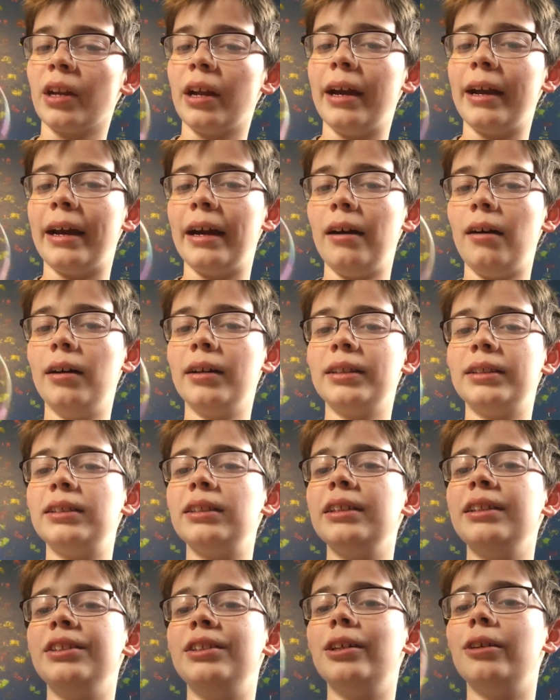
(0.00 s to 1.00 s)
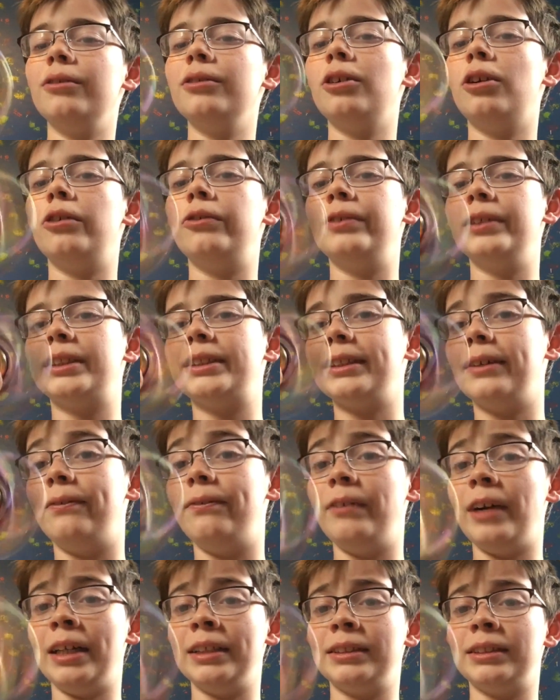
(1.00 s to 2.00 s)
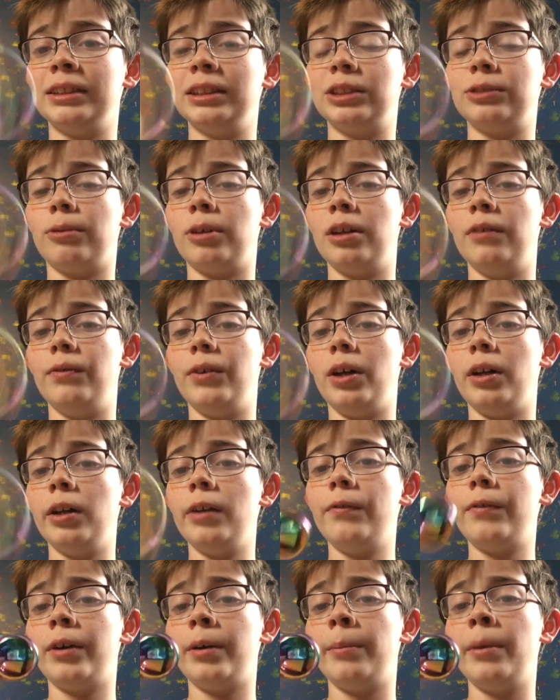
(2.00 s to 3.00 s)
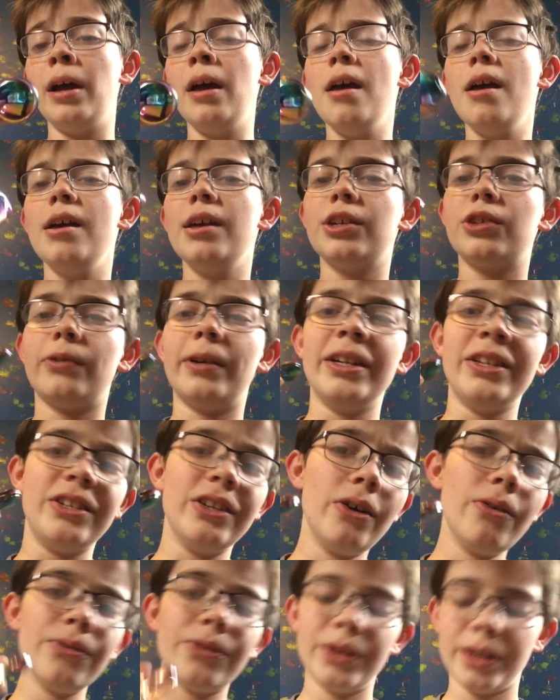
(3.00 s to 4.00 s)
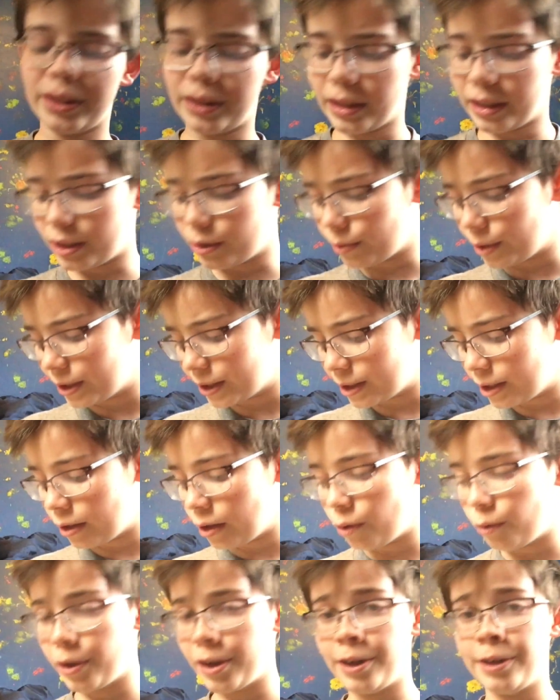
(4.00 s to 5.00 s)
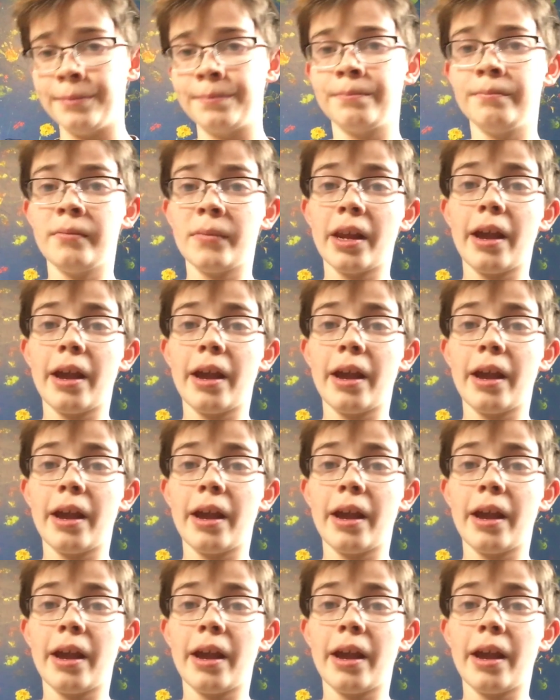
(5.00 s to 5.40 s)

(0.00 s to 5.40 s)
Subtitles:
And I honestly don't know if it's the fastest one of all of them, so I don't think this one's going to win.